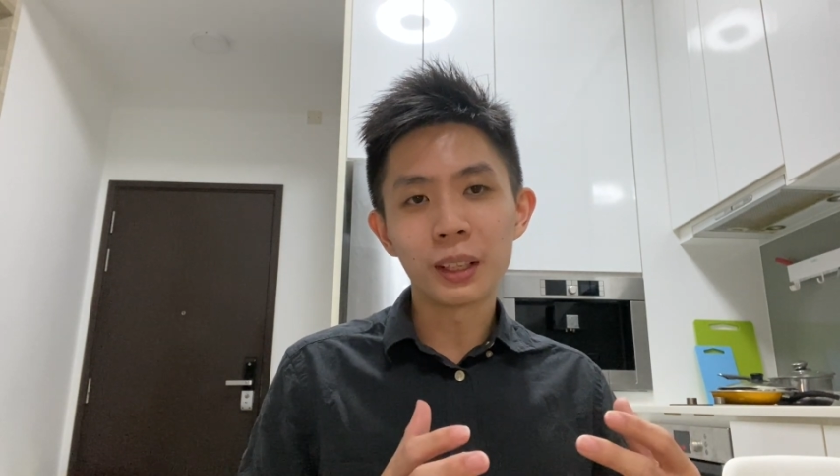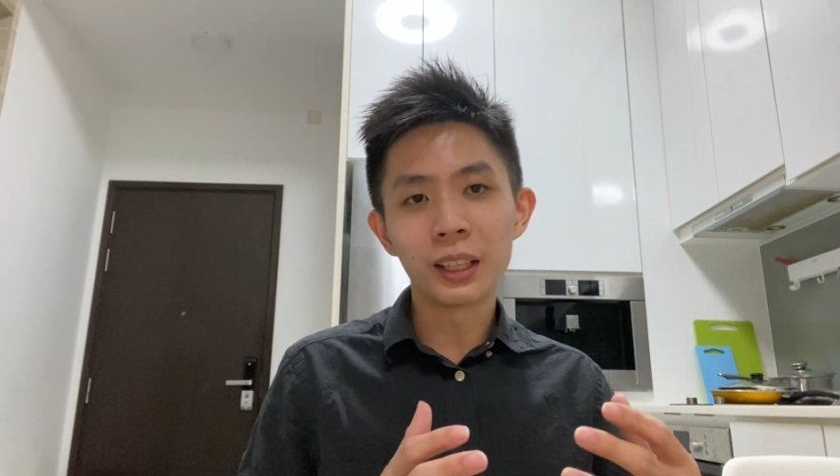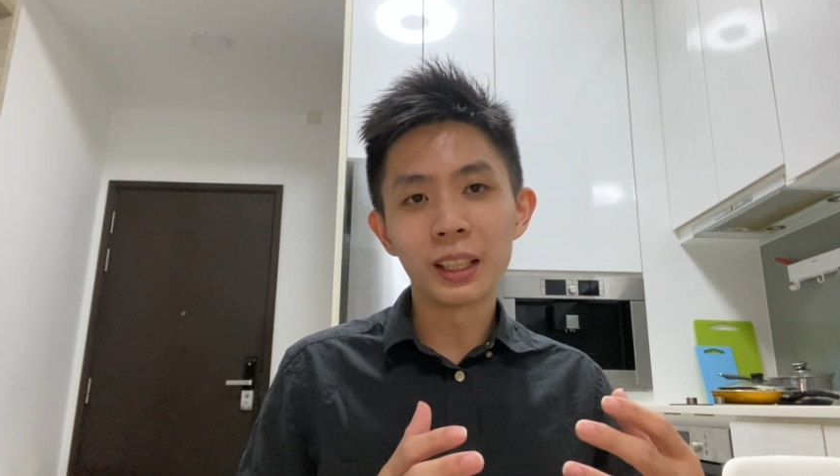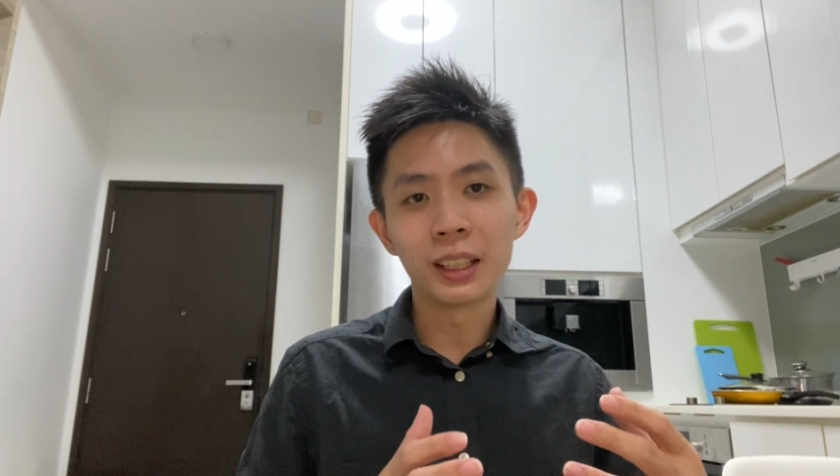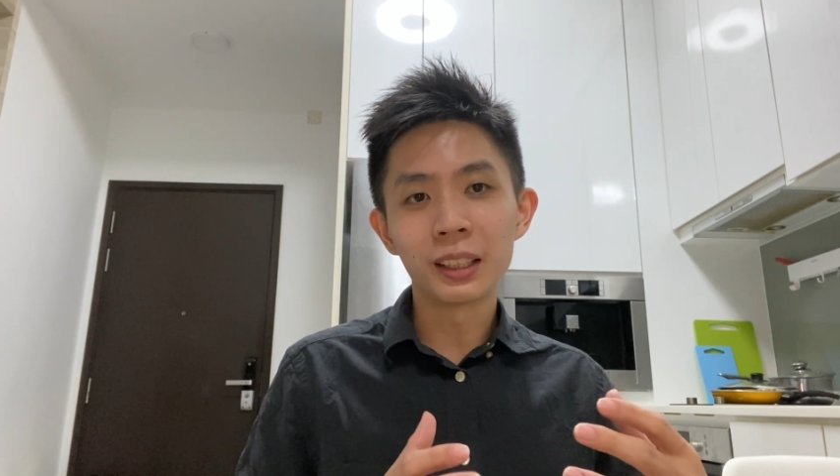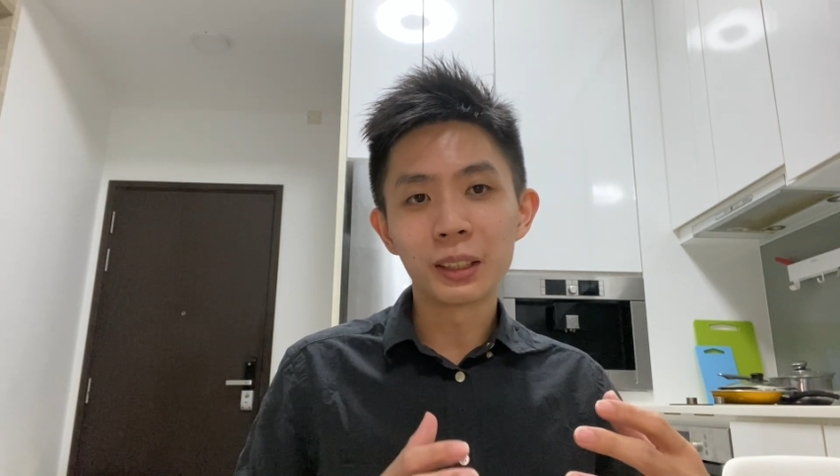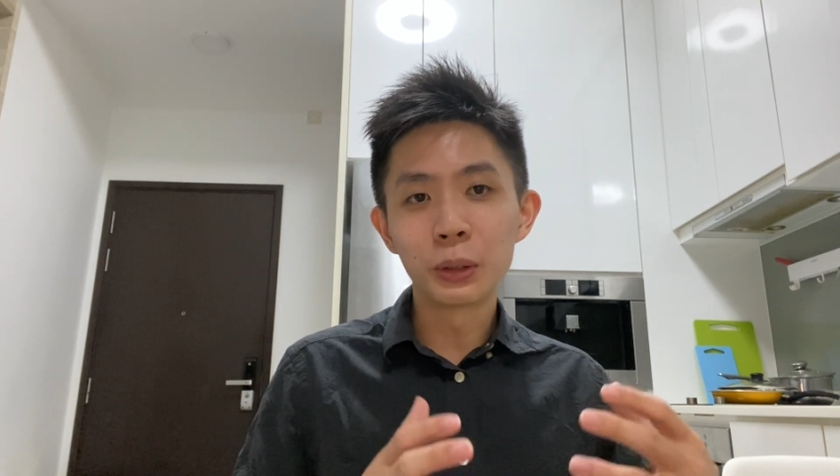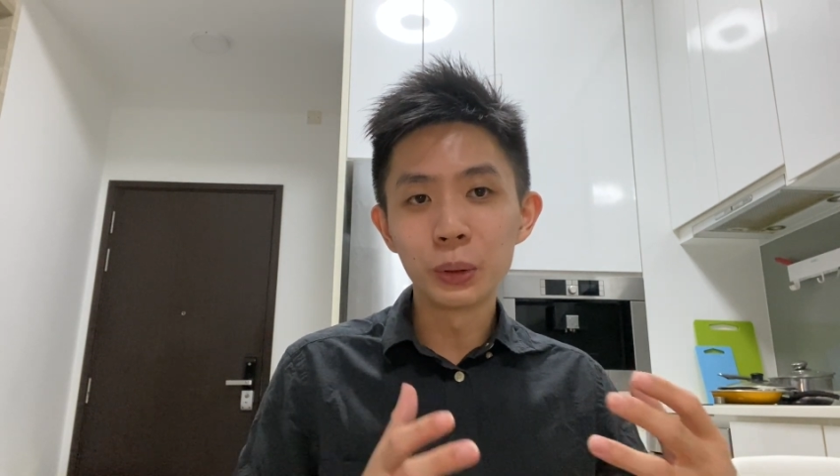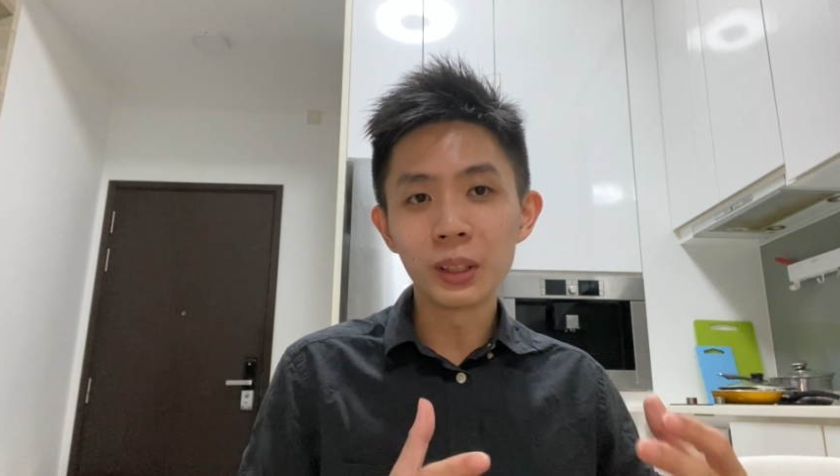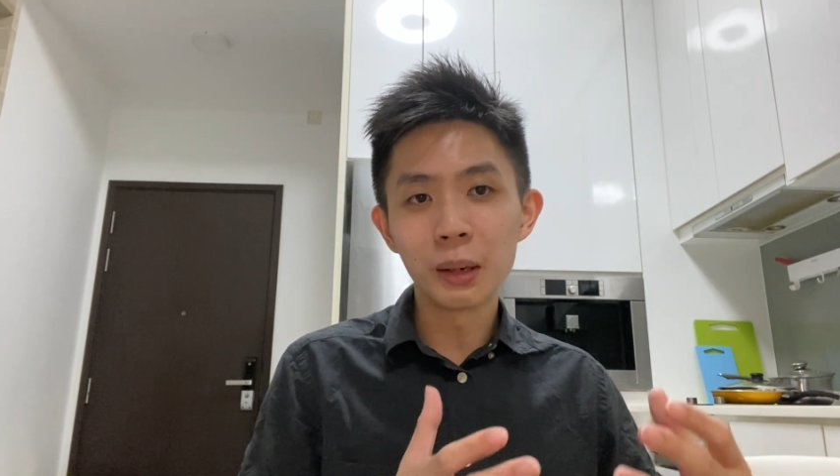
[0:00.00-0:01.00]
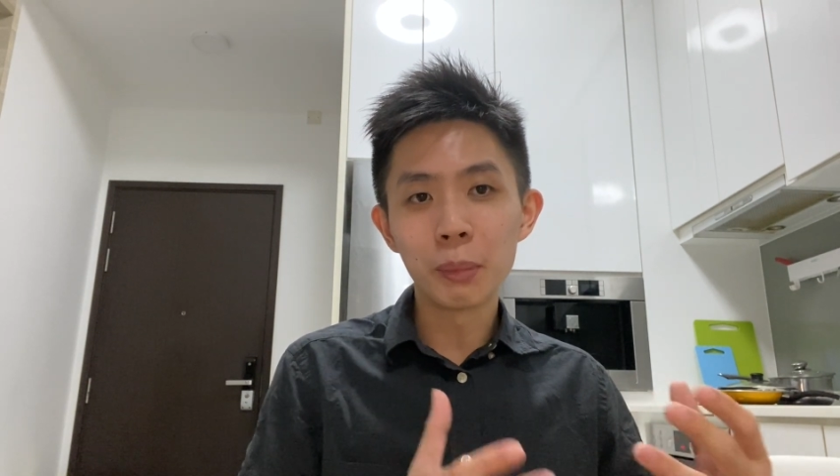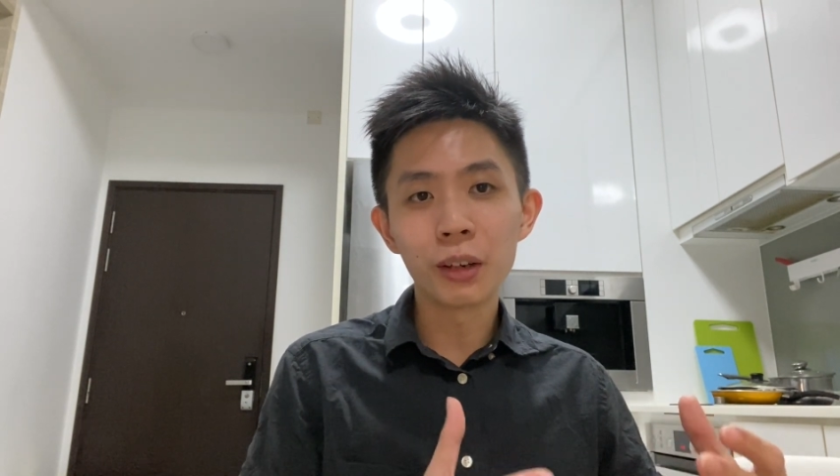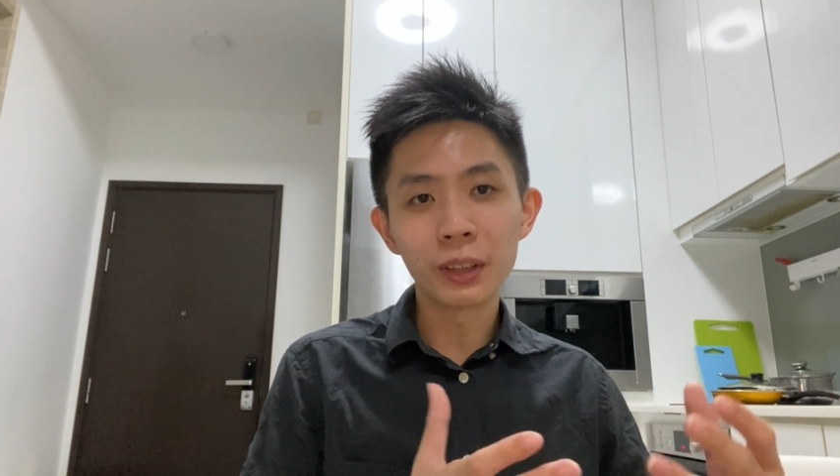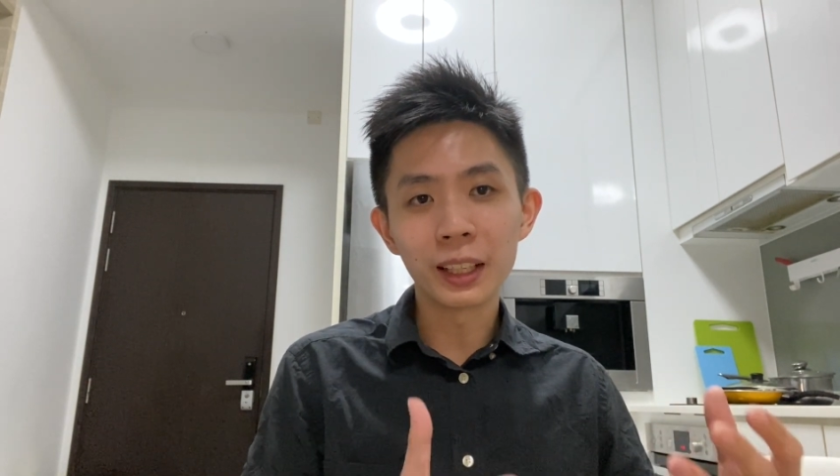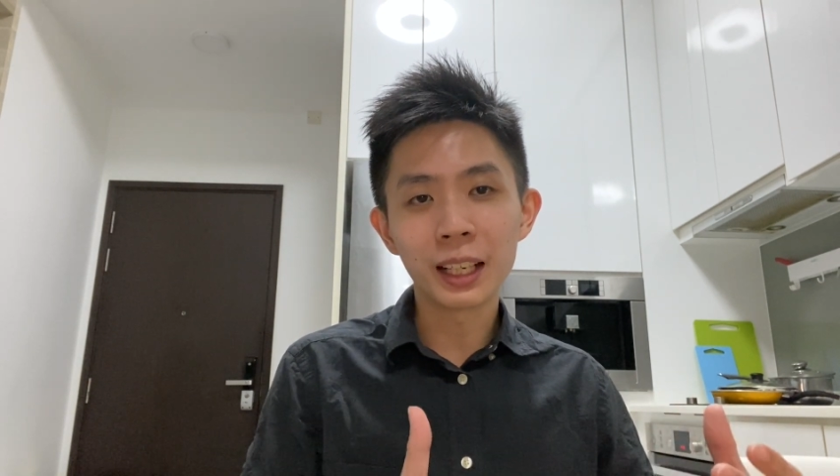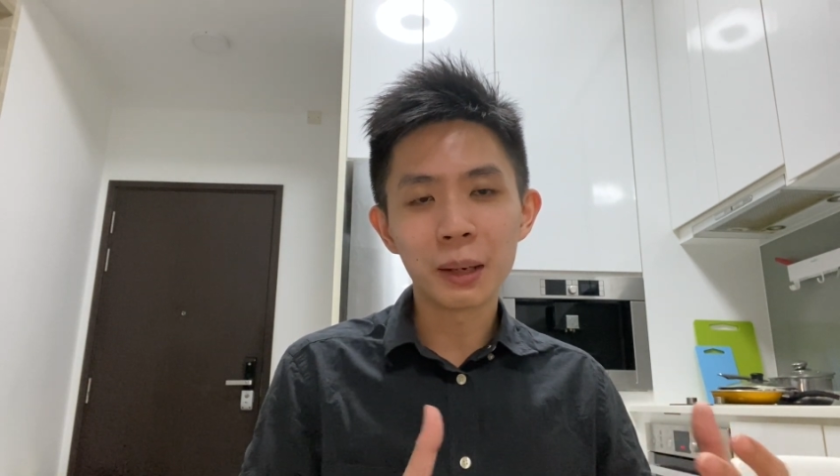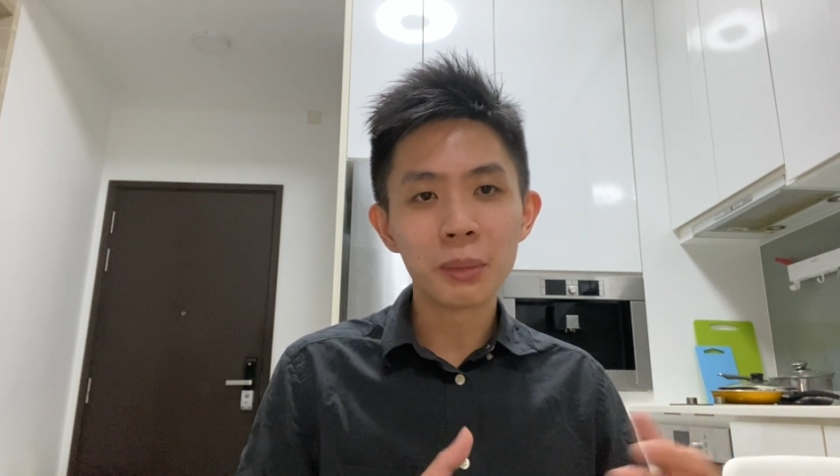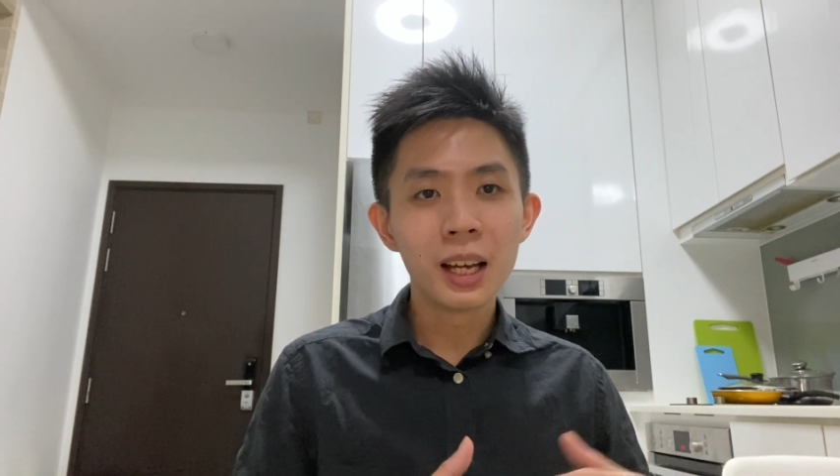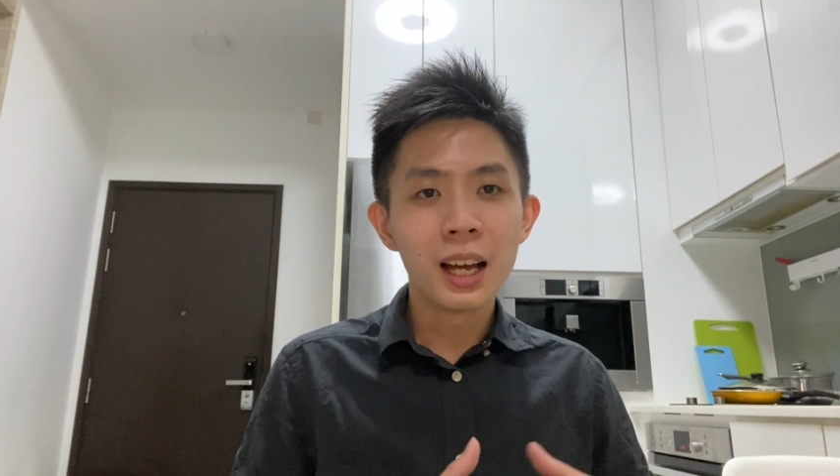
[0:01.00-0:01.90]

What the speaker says: a good amount of income,